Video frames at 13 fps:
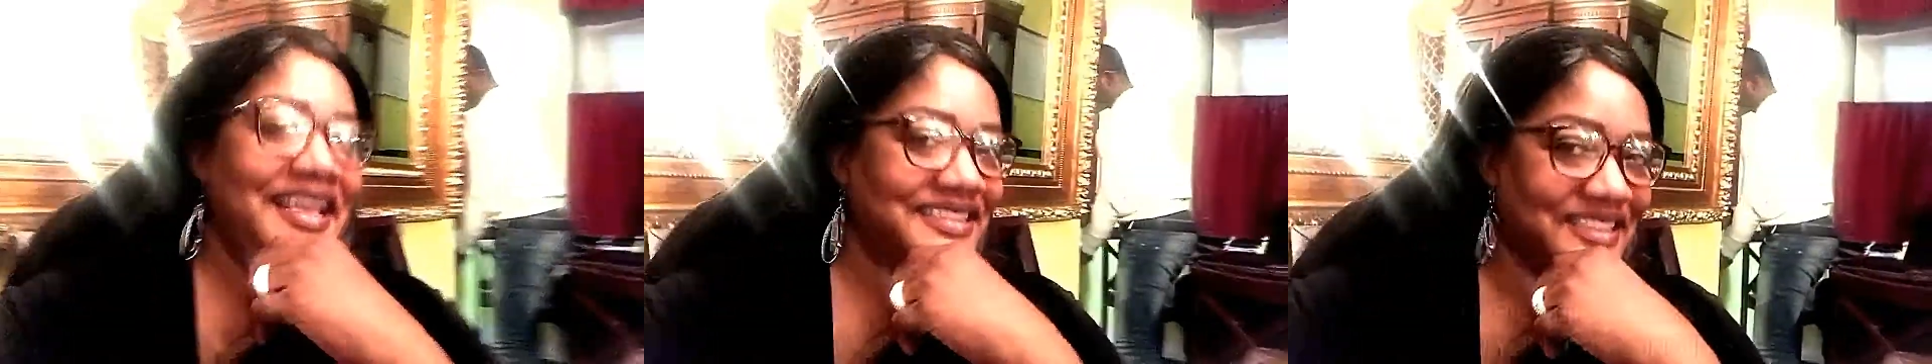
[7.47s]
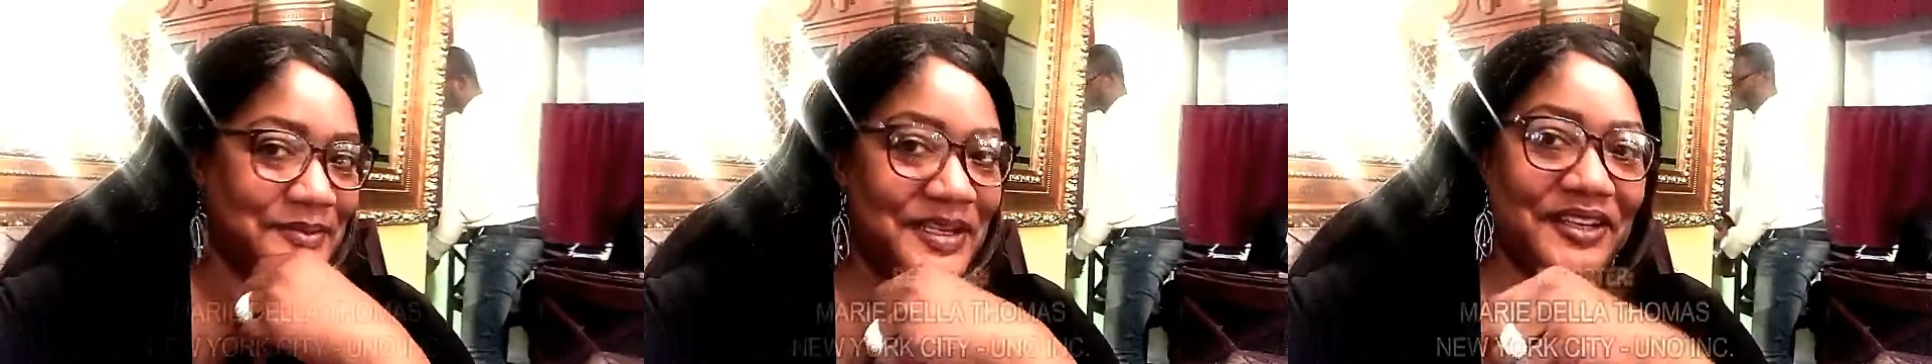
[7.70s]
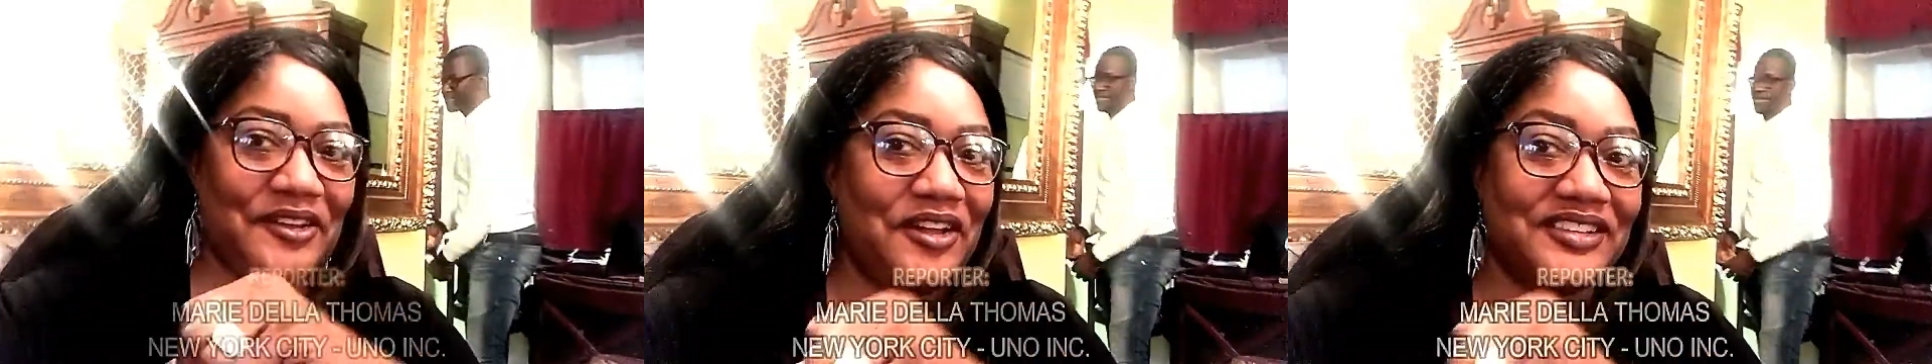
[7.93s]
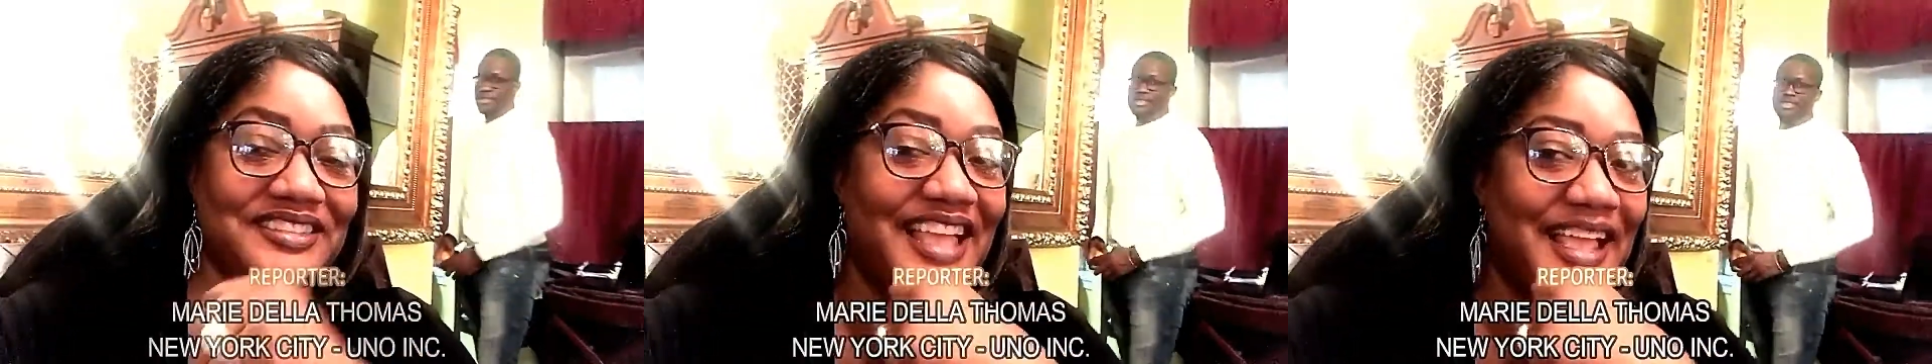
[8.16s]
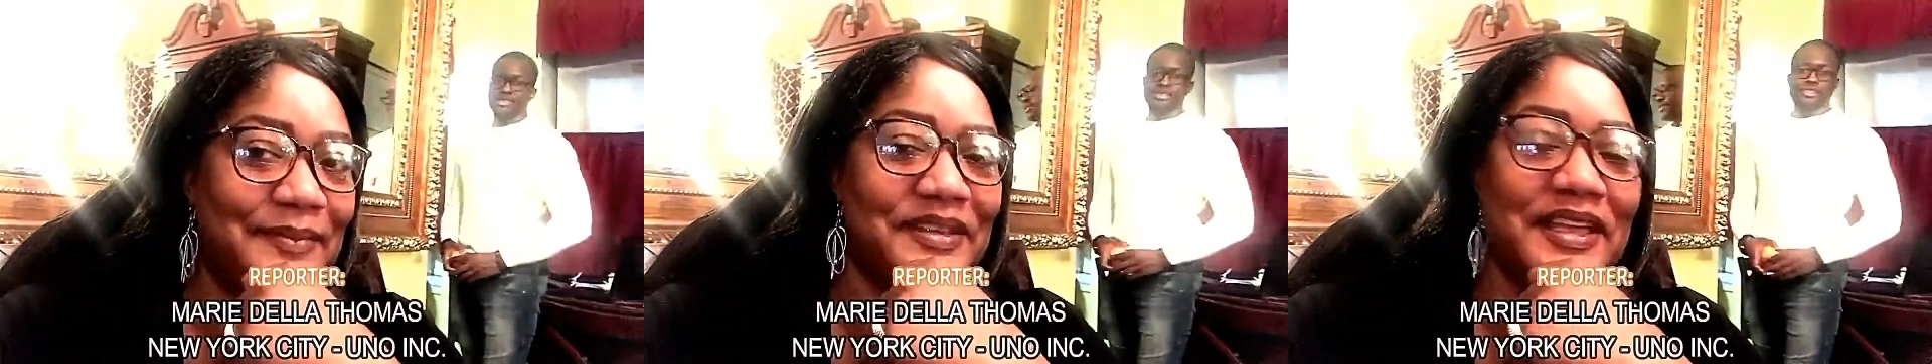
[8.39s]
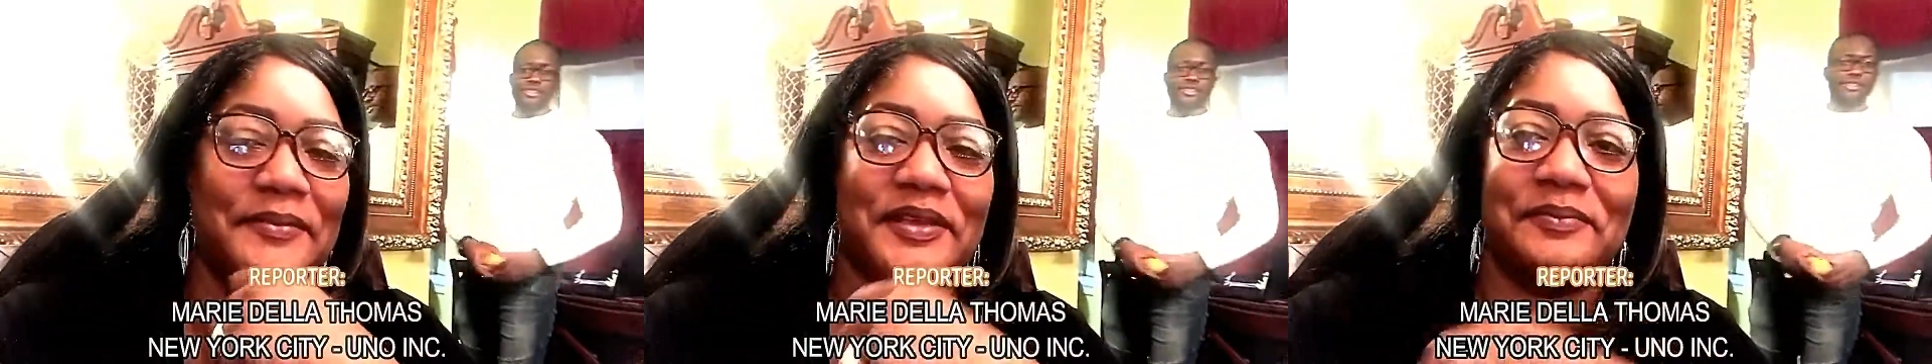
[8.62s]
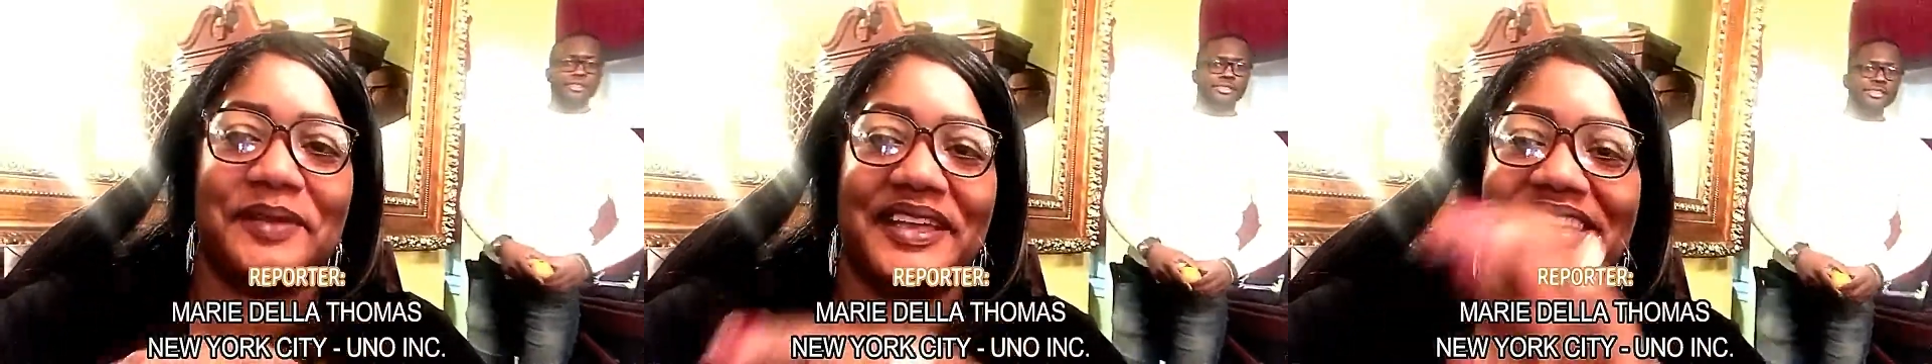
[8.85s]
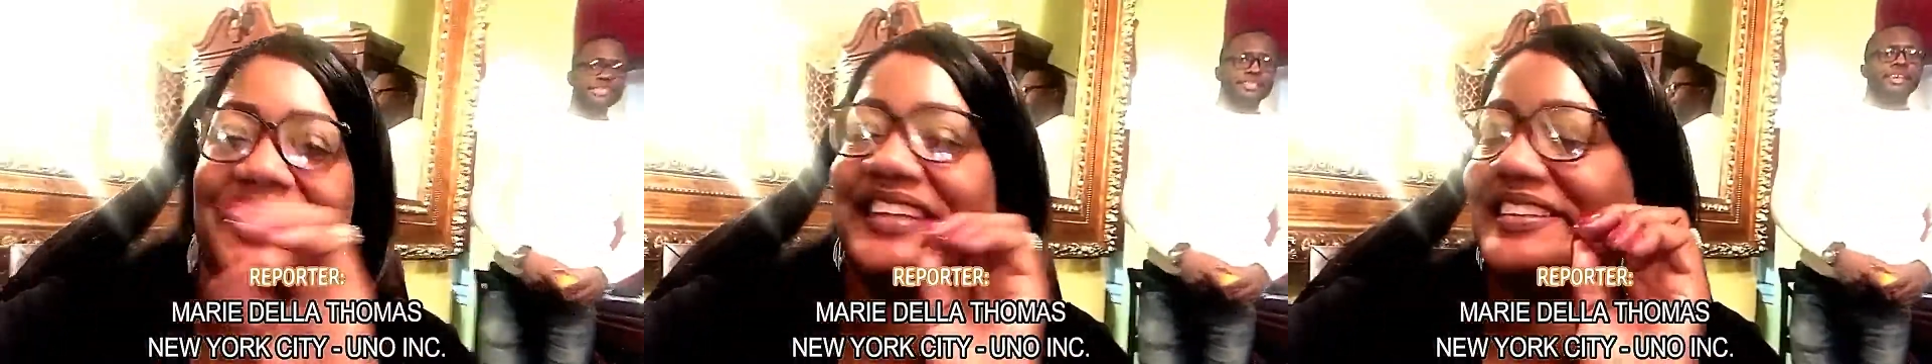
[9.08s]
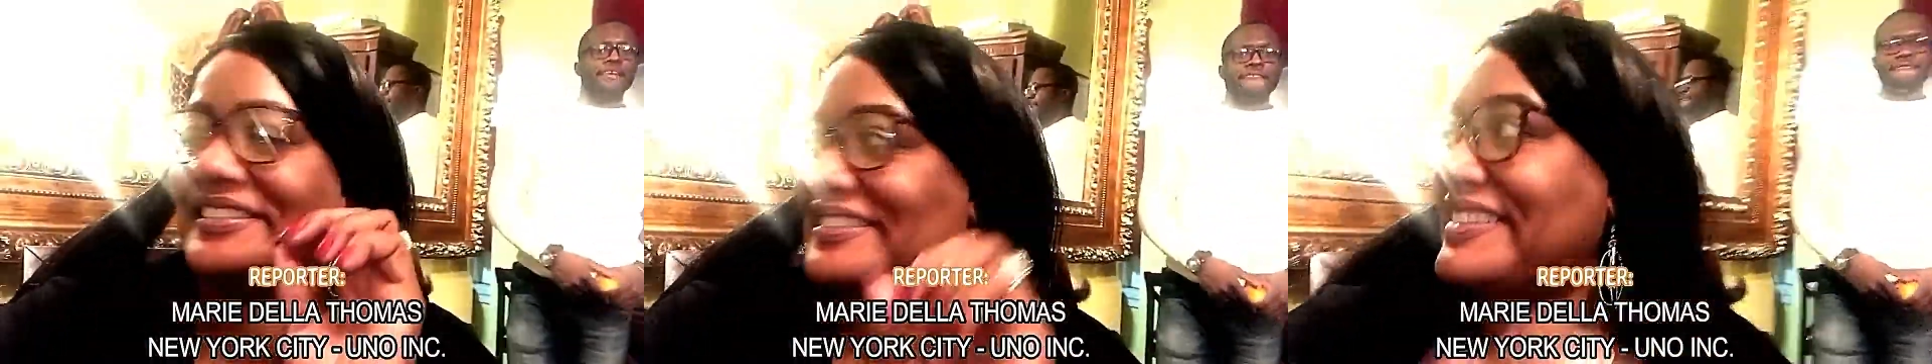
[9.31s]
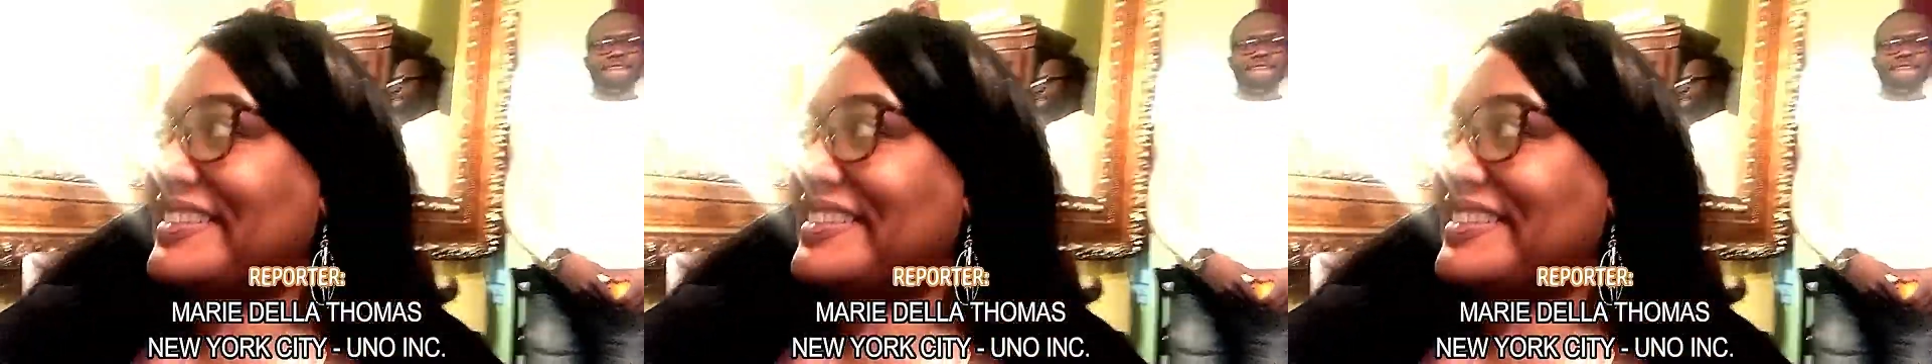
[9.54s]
it's been a long time coming, but it's